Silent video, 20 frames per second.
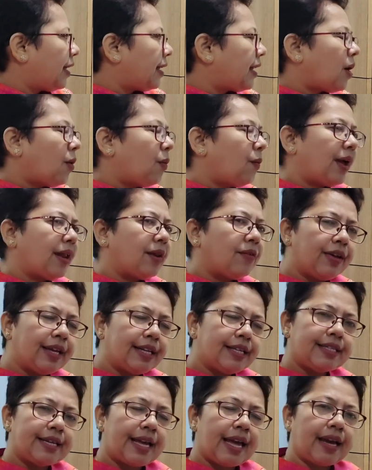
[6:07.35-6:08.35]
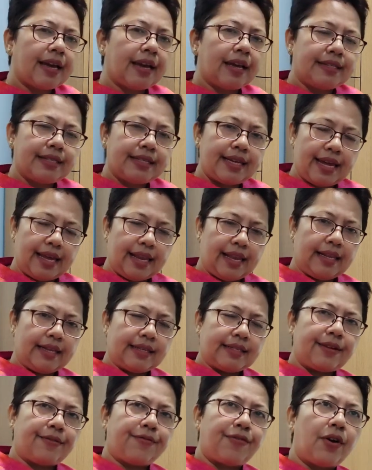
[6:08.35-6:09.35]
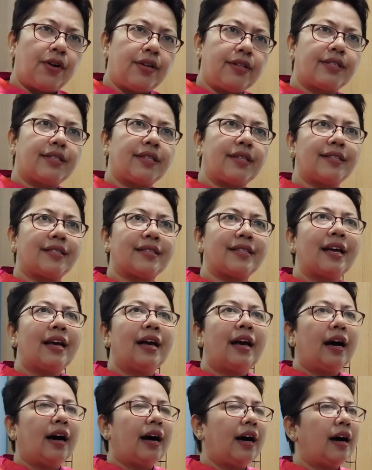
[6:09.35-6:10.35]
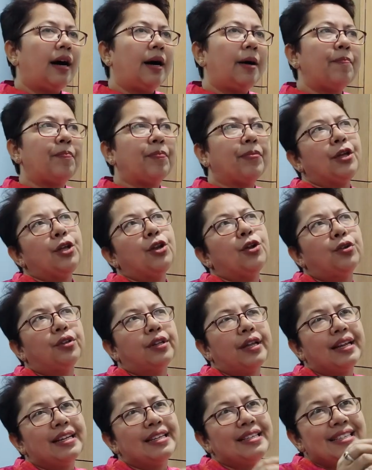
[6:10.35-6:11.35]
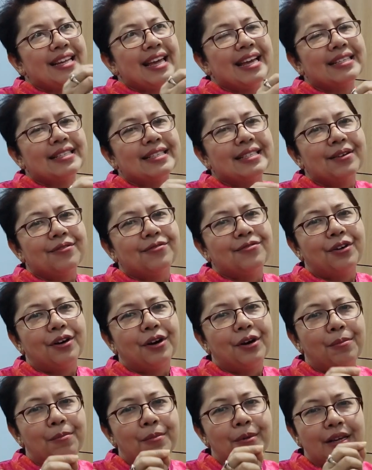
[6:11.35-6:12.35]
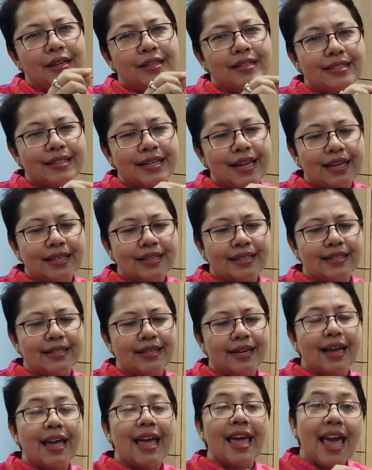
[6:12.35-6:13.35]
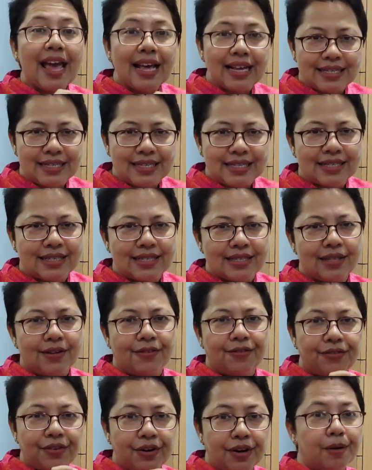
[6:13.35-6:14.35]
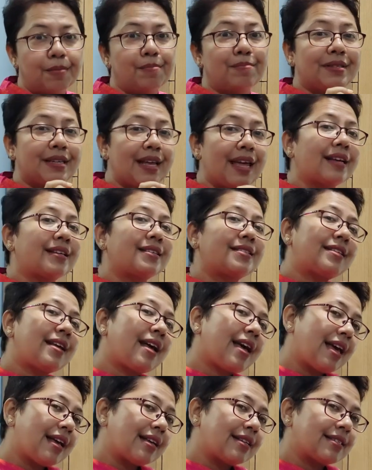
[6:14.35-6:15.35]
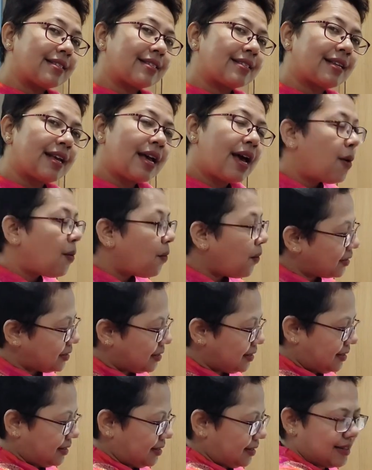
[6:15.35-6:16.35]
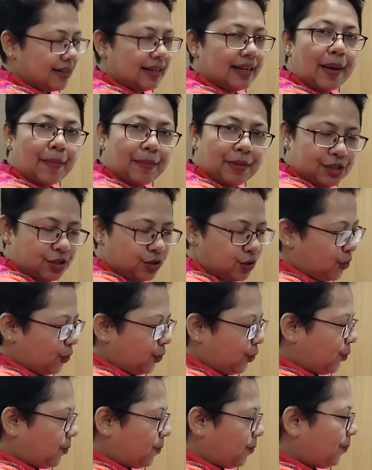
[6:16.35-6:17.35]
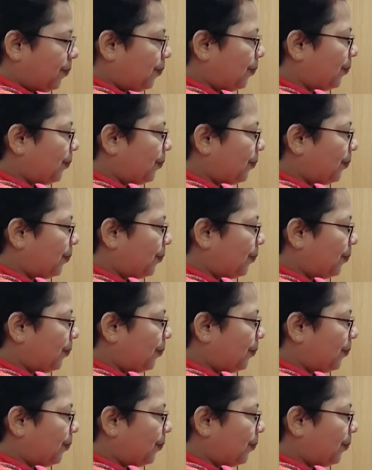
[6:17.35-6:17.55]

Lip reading: Now when we take a tail, say for instance, it takes the verb, it takes the S, the verb takes the S. What is it? Let me show you.